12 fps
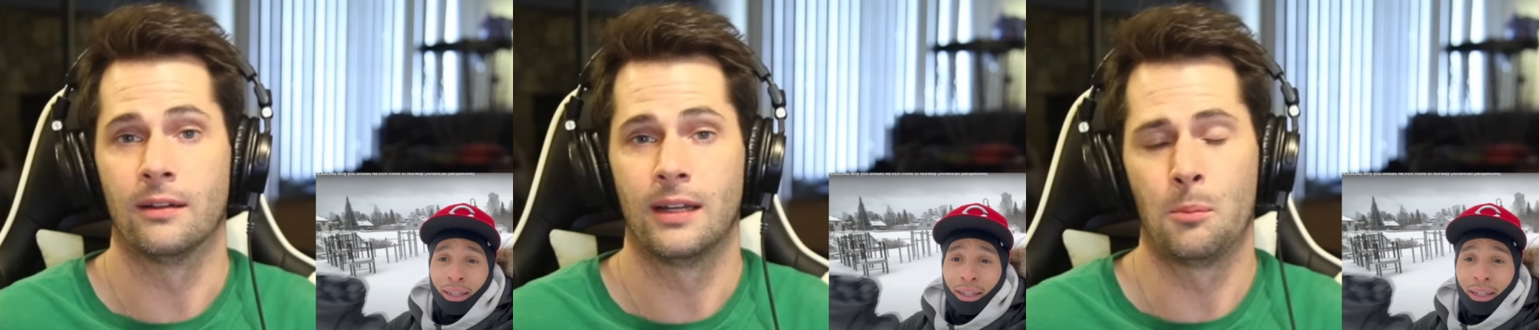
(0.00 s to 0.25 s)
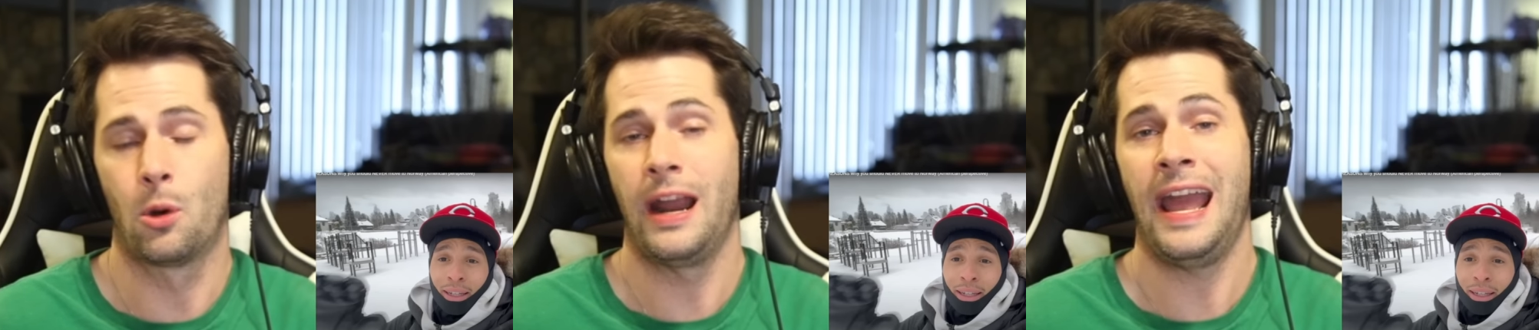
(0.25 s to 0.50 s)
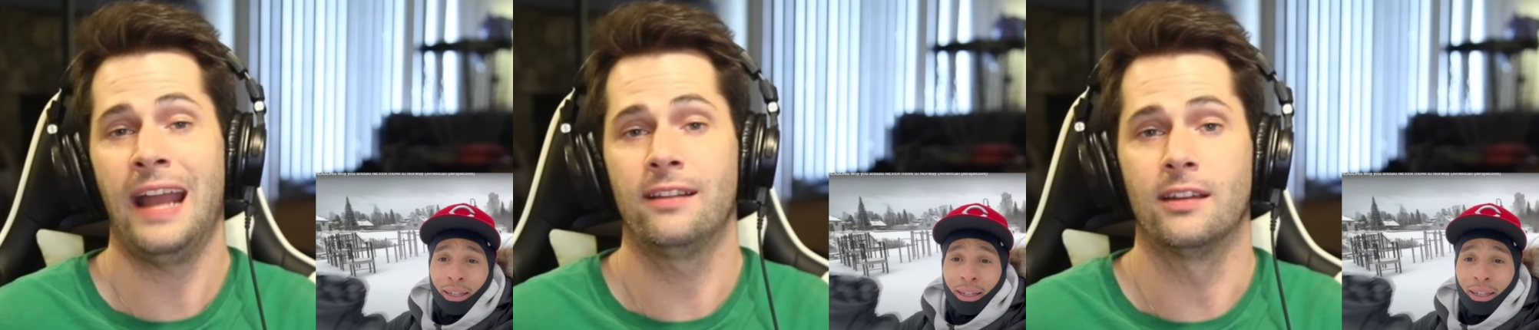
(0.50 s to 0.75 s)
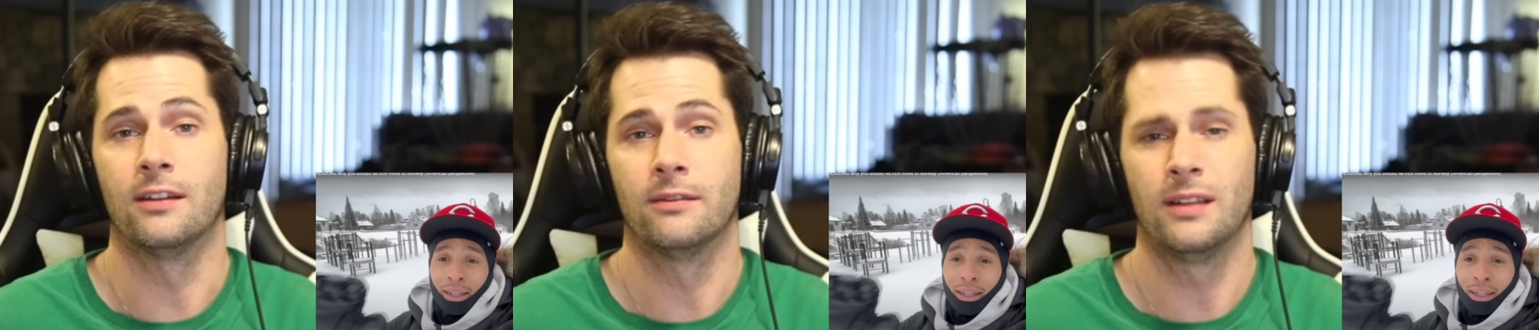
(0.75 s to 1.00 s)
Speaker 1: and more active.
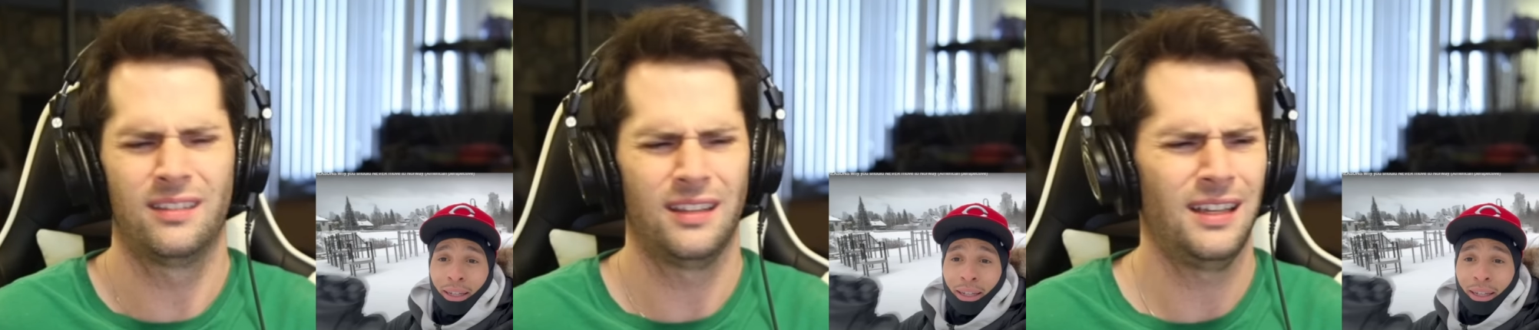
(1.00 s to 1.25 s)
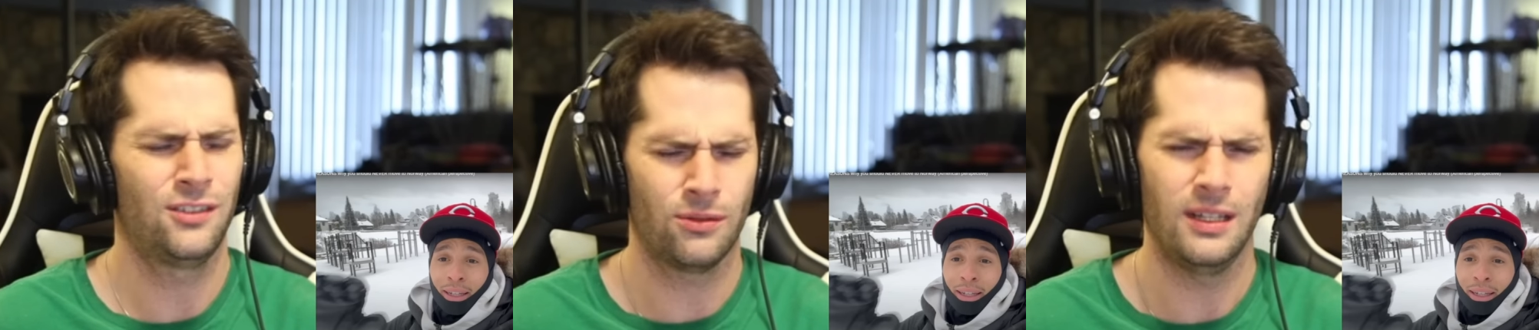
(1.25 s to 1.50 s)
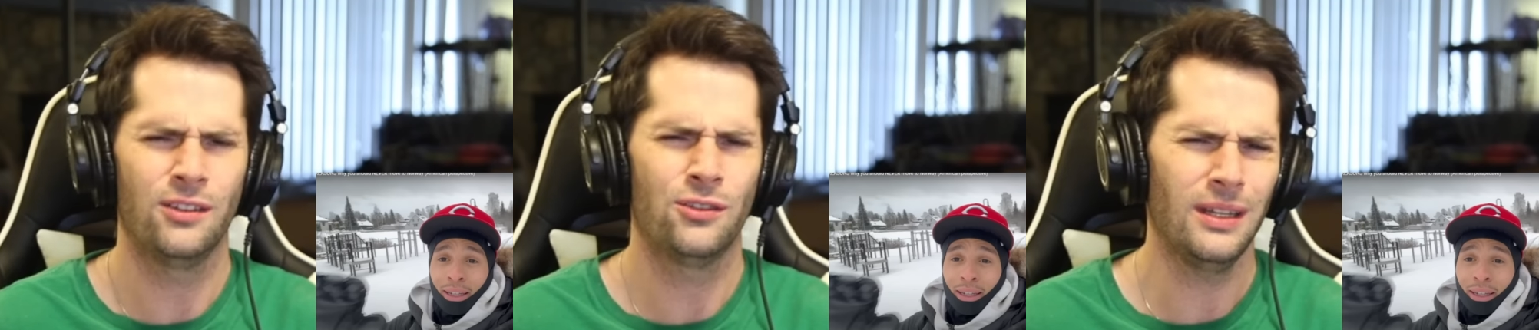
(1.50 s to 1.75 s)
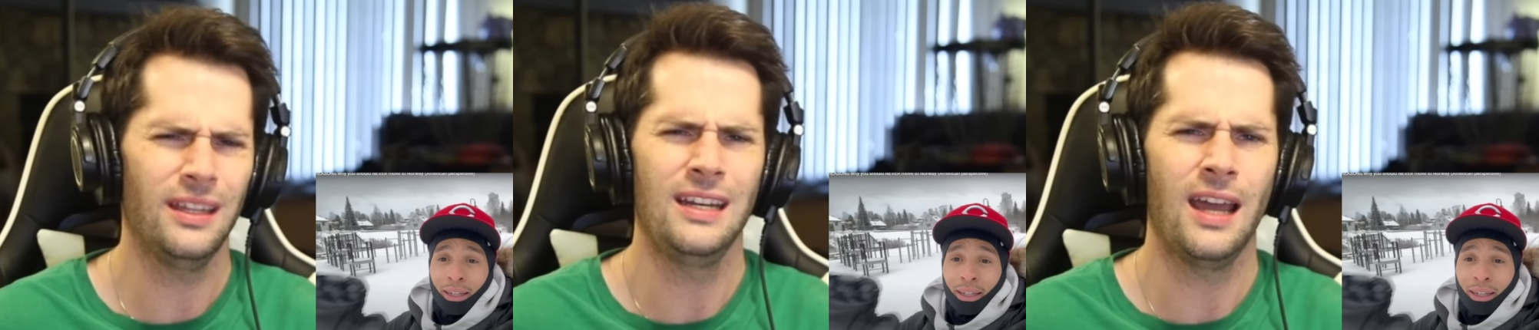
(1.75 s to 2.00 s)
It's really
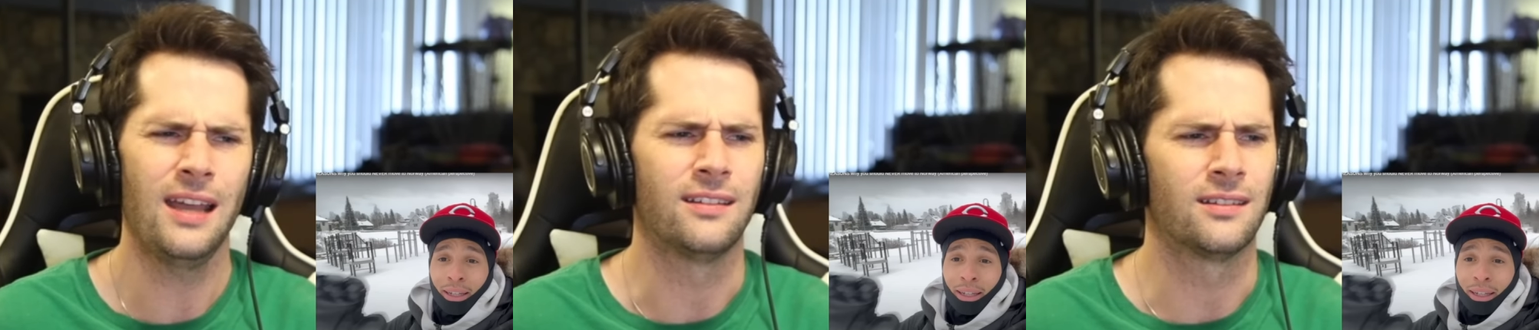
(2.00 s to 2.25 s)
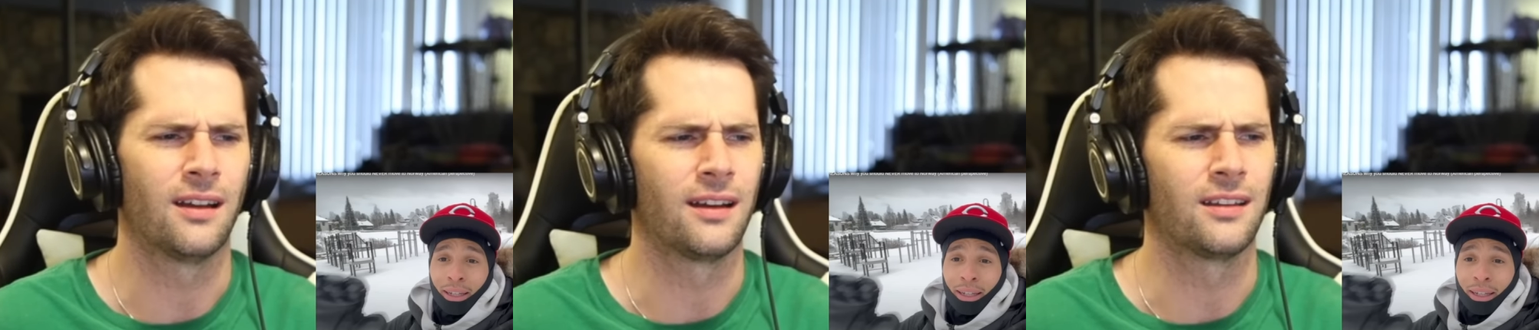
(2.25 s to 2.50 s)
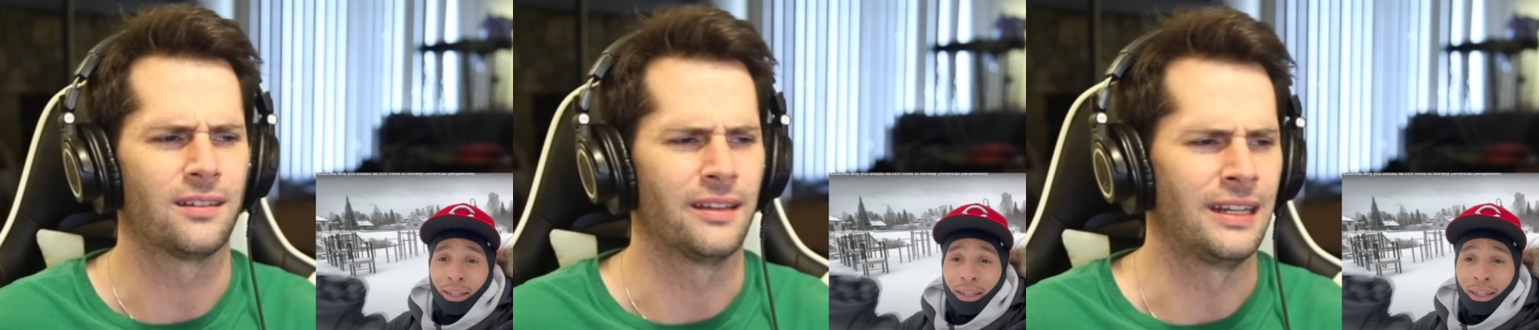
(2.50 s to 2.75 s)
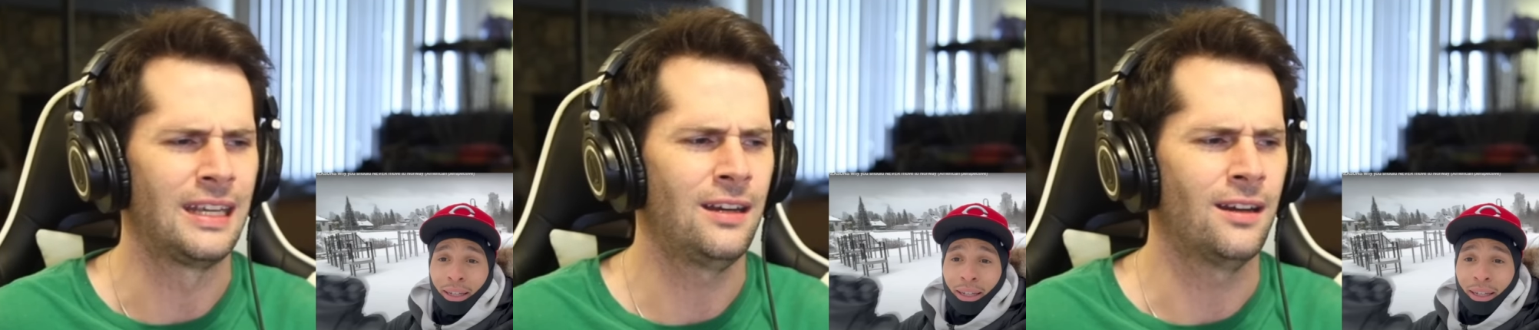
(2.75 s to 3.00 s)
nice, honestly, to
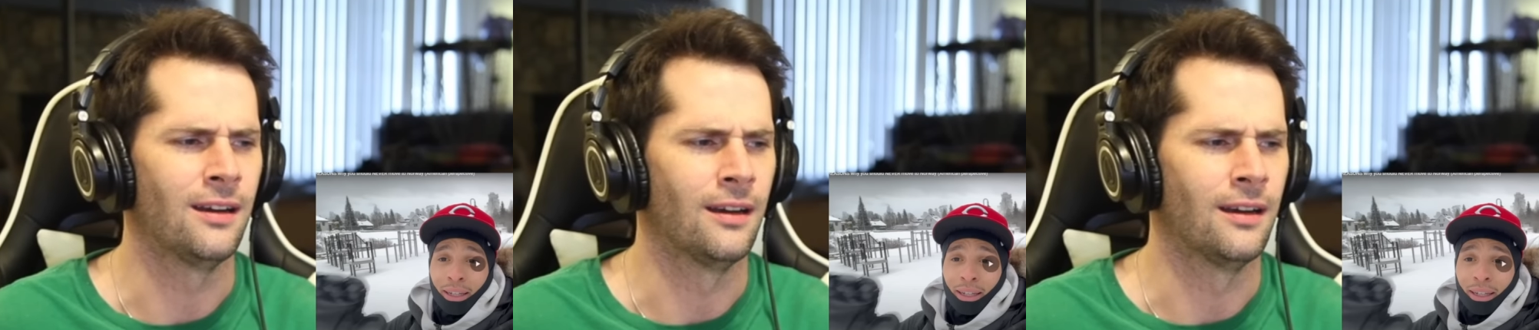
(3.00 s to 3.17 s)
hear.